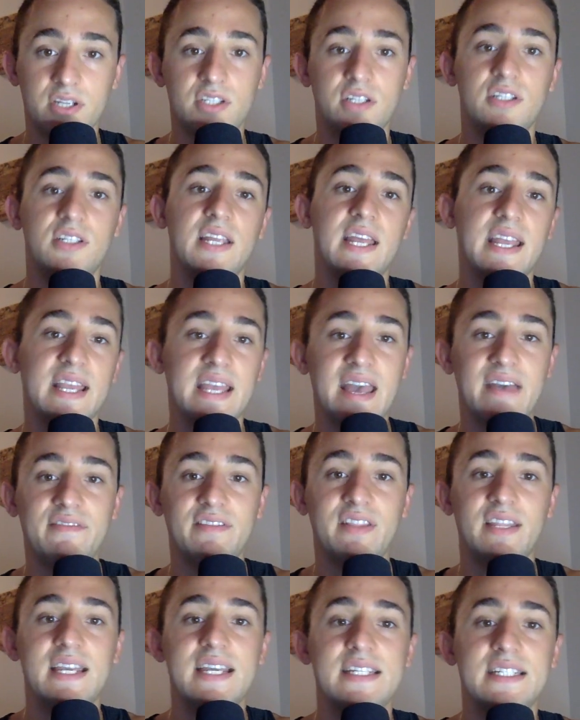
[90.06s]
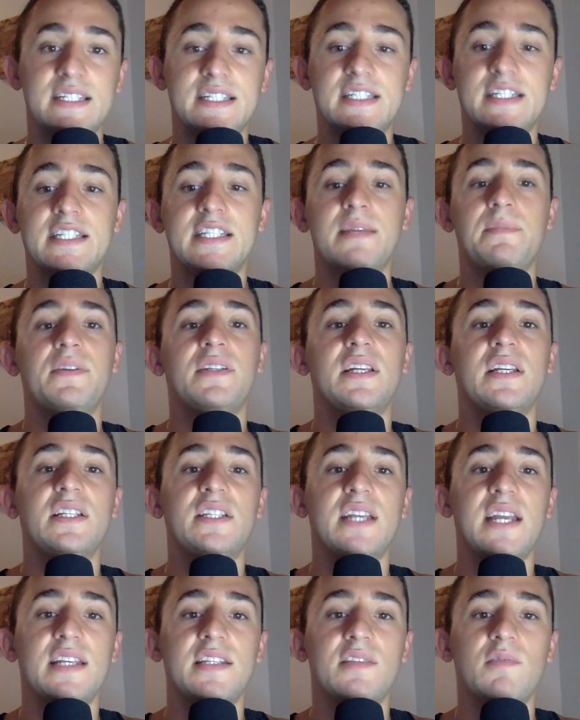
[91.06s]
saying Kevin Lee has a 60%
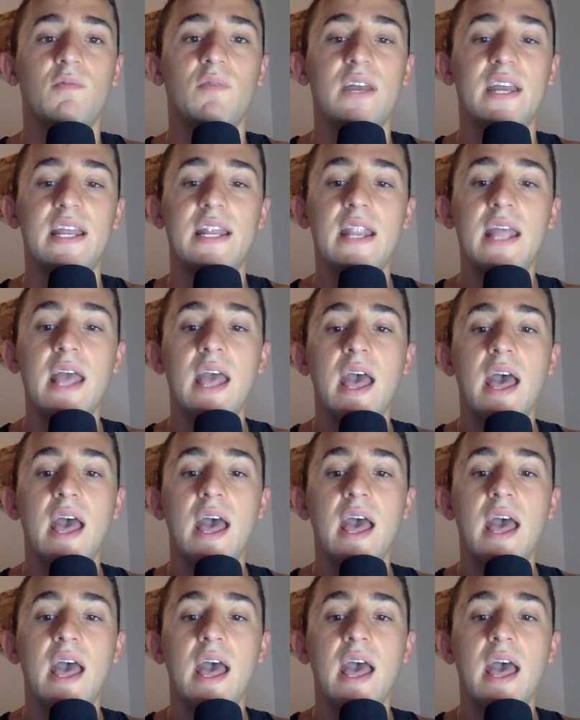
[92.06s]
chance to win.